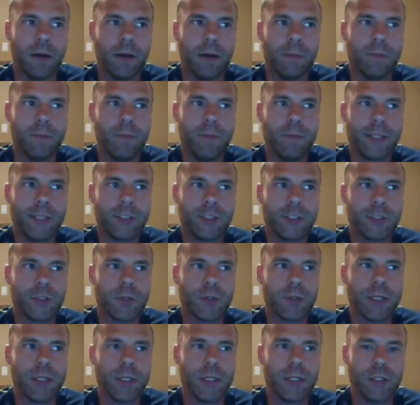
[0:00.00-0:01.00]
make
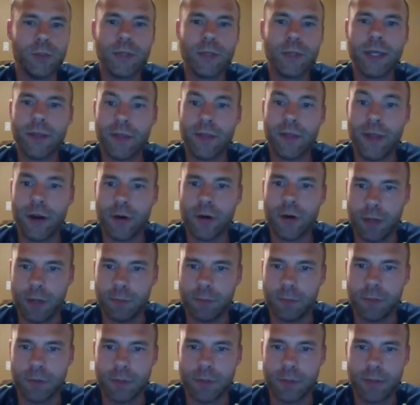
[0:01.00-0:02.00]
sure that you get their
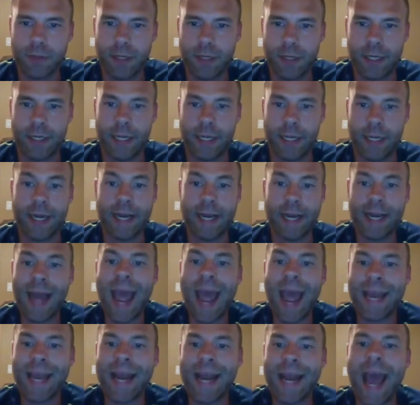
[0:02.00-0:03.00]
number, and
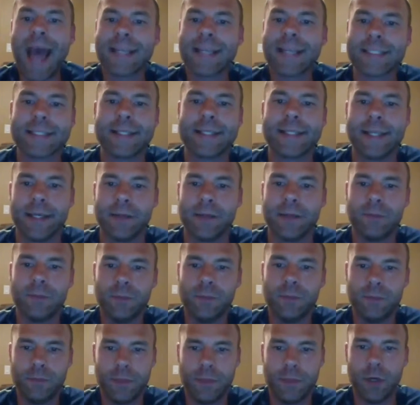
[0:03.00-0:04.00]
ask
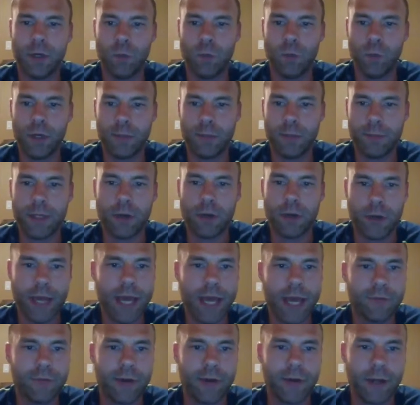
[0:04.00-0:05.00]
them, you know, would it be
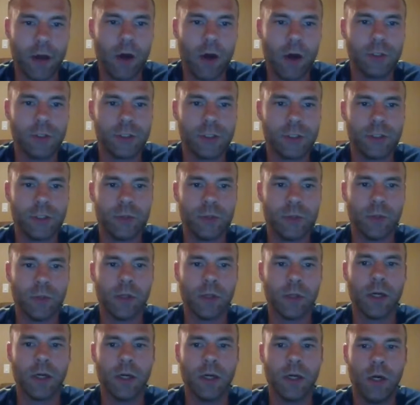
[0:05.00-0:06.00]
okay if I called you,
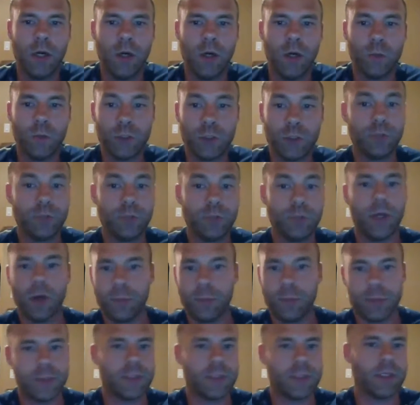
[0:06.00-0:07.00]
or would you be
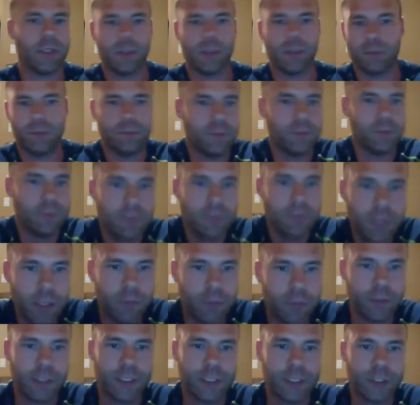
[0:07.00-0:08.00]
open to, you
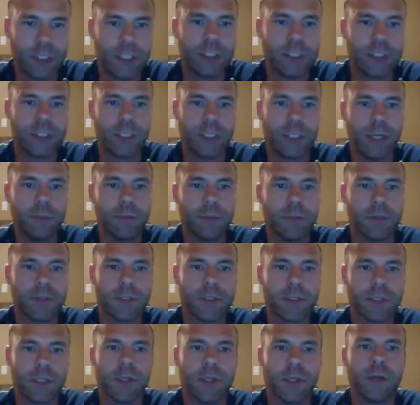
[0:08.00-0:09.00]
know, exchanging
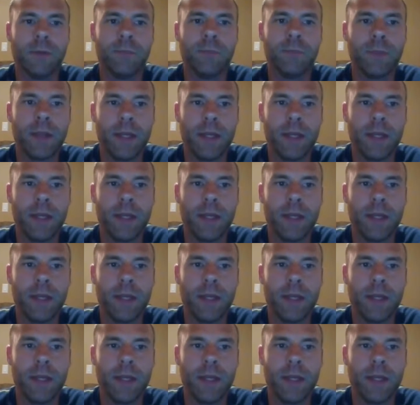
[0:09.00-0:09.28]
numbers? So,